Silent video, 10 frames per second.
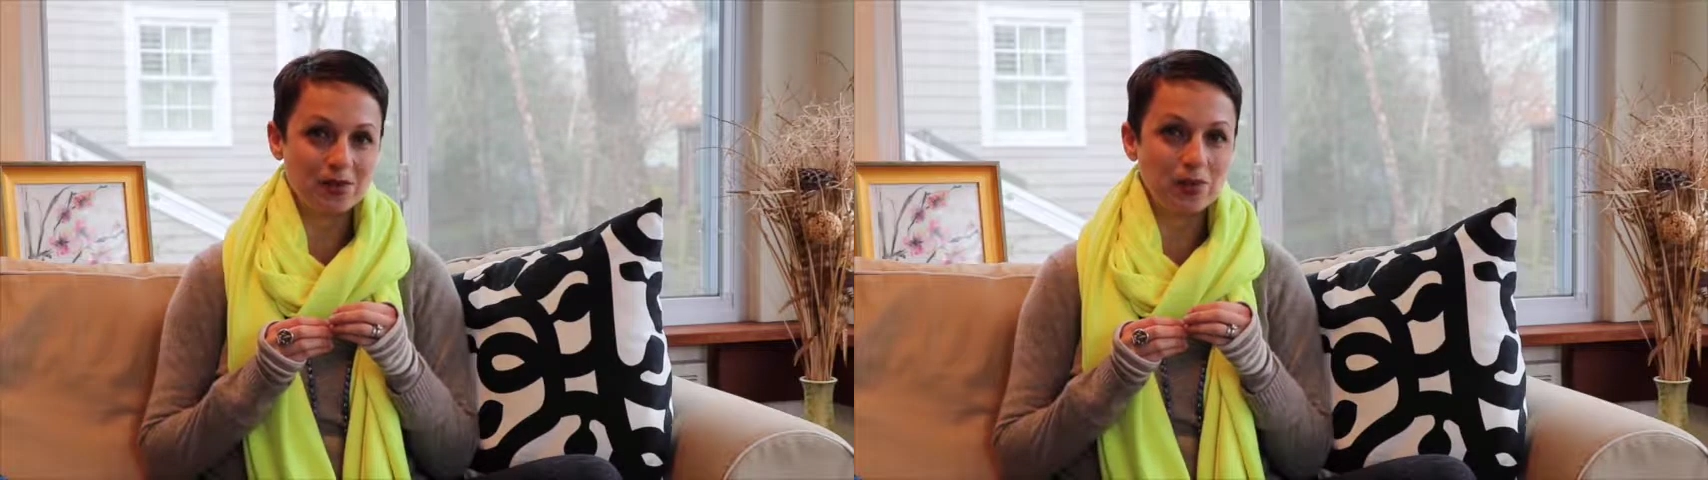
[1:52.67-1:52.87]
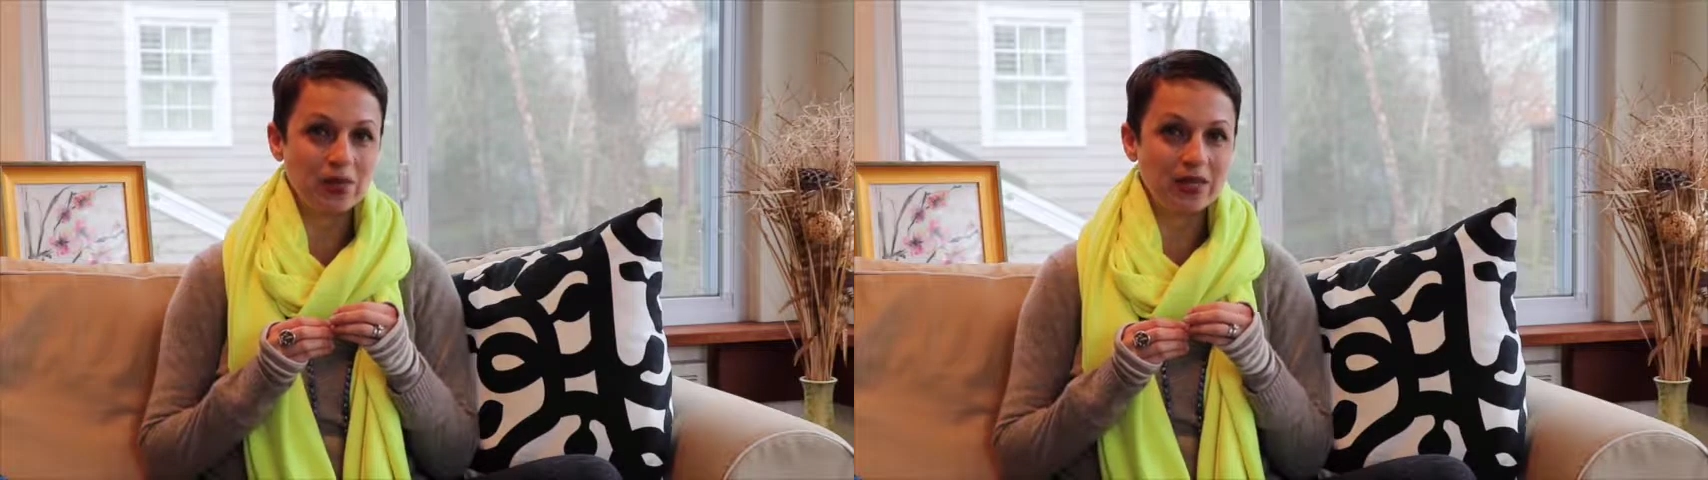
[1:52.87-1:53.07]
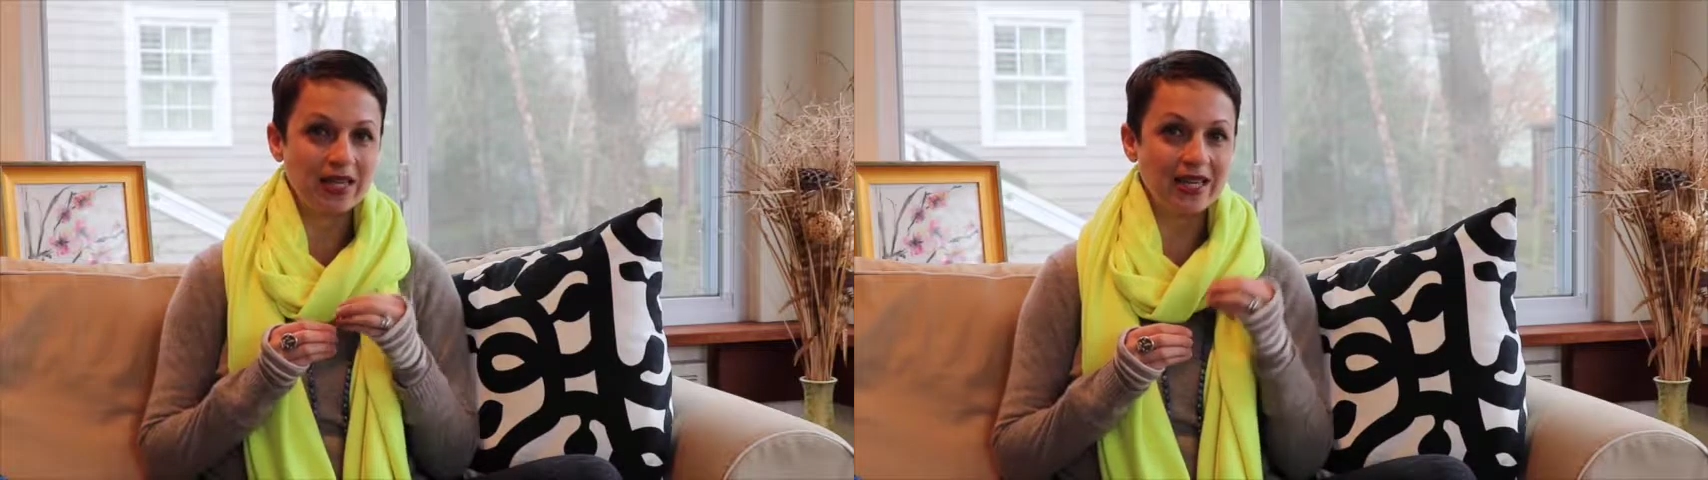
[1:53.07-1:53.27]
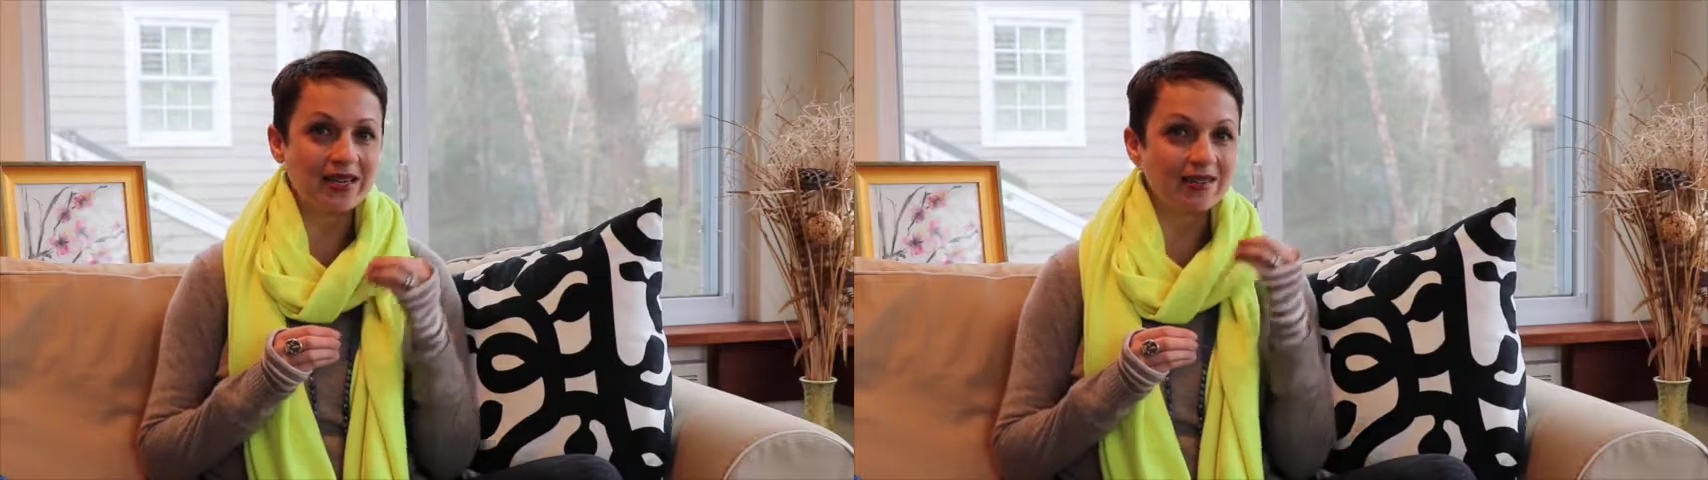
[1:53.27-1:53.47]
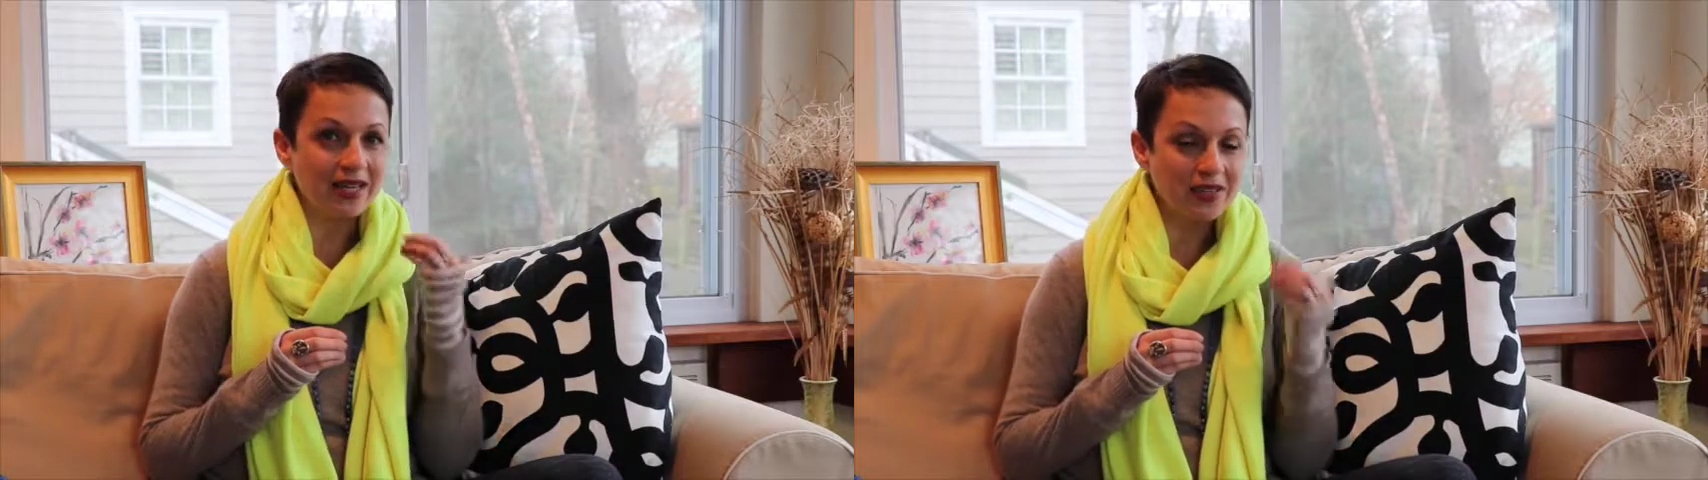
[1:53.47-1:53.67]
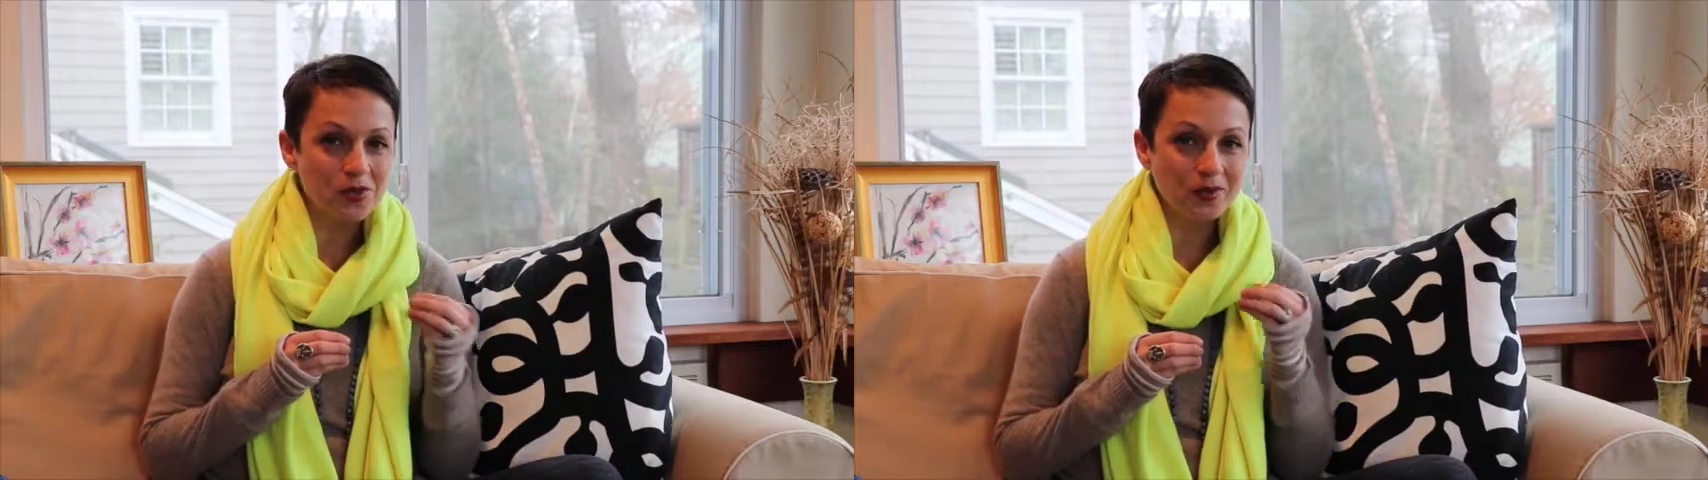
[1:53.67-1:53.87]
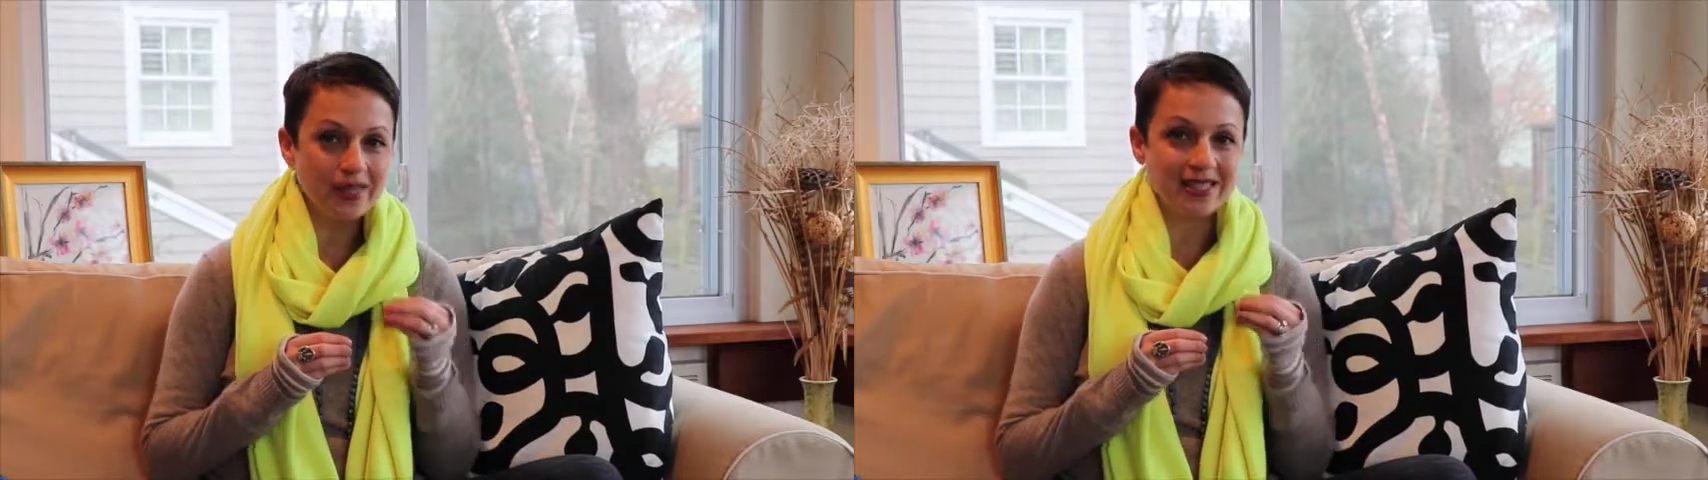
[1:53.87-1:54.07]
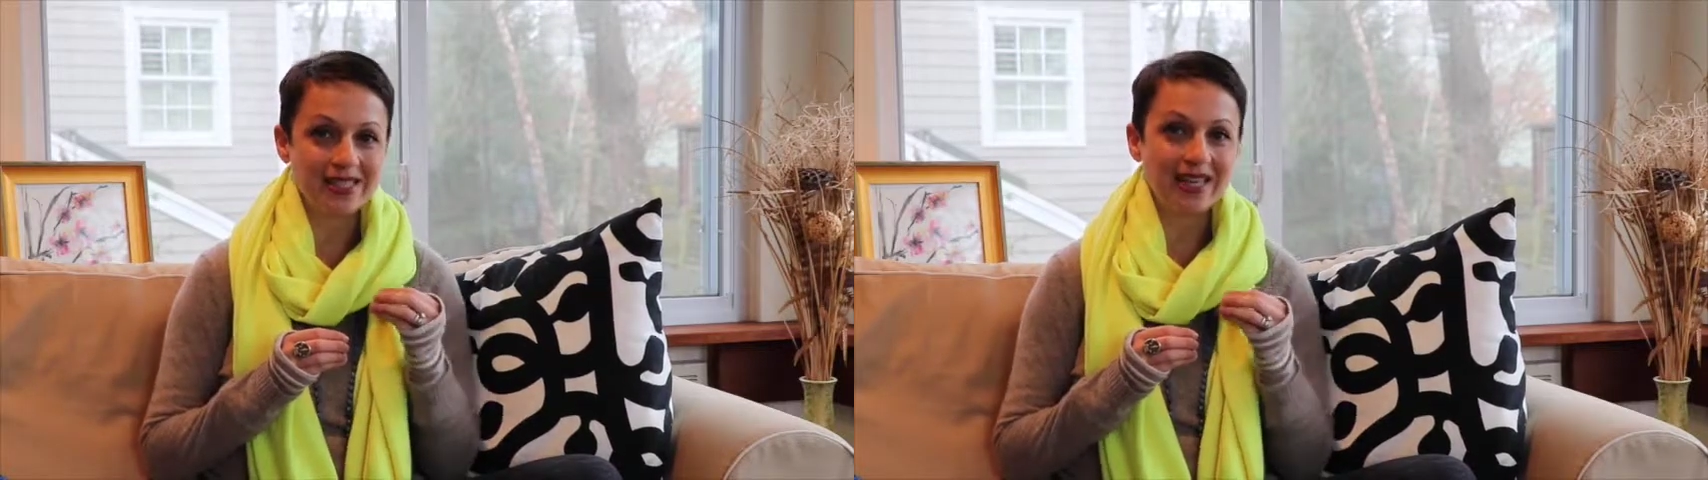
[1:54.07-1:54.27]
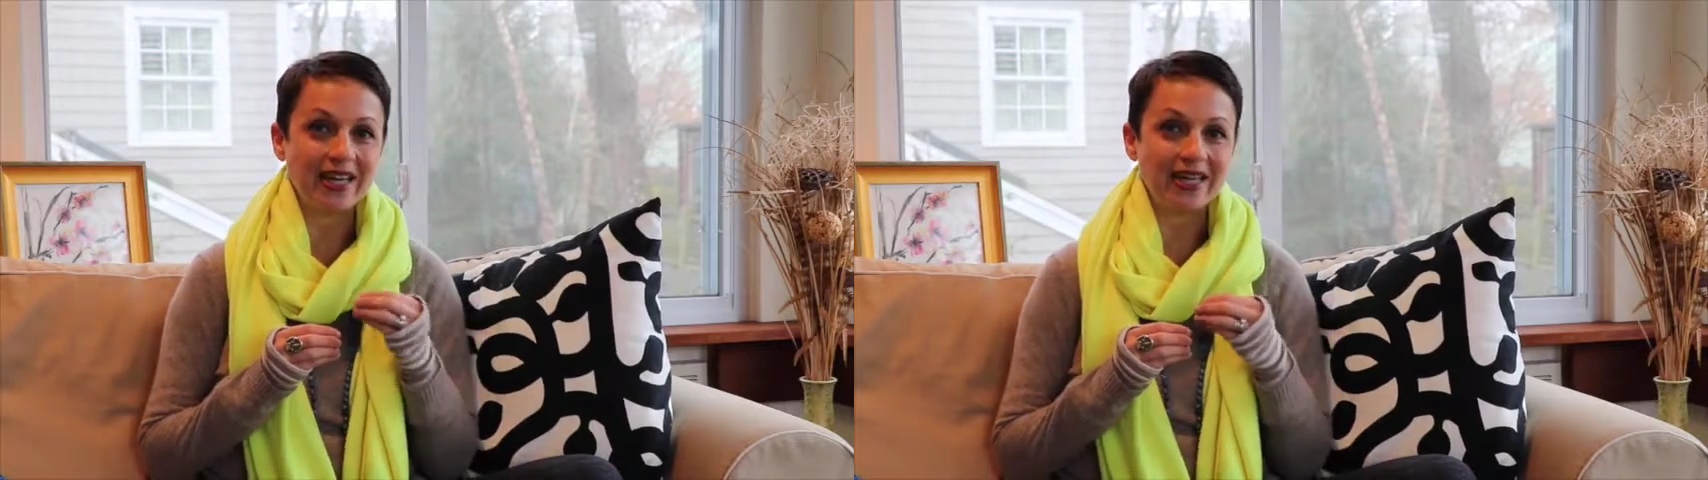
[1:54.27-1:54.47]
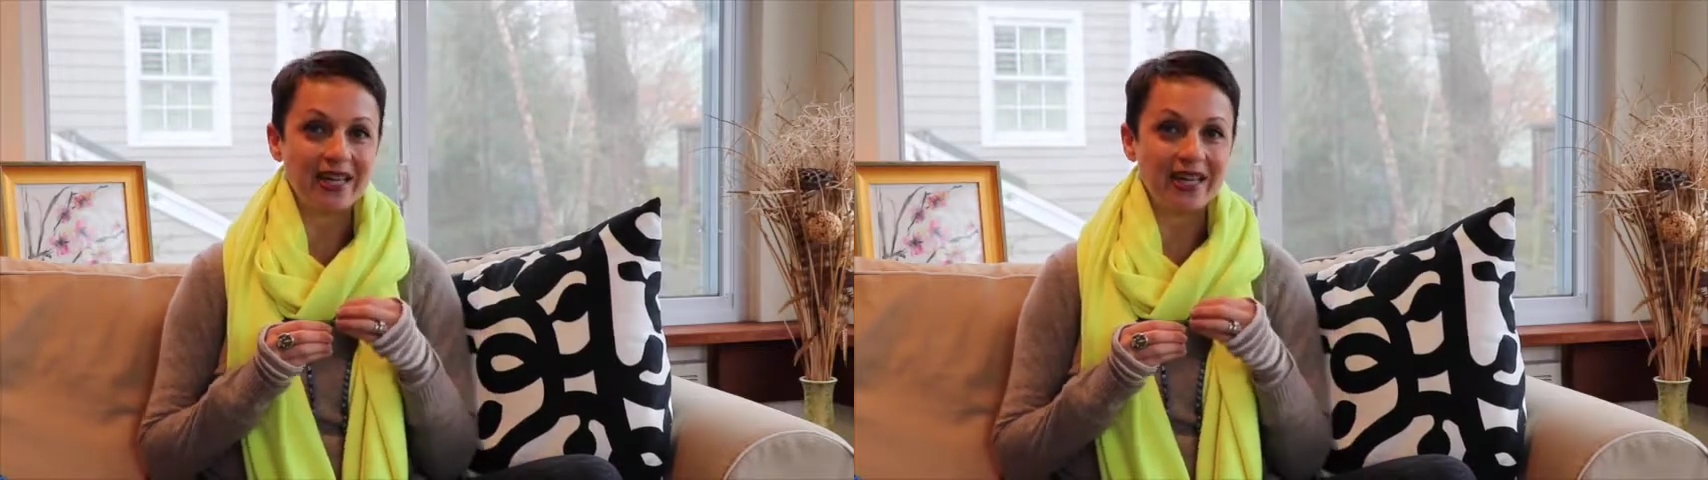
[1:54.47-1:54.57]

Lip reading: both the intellectual insight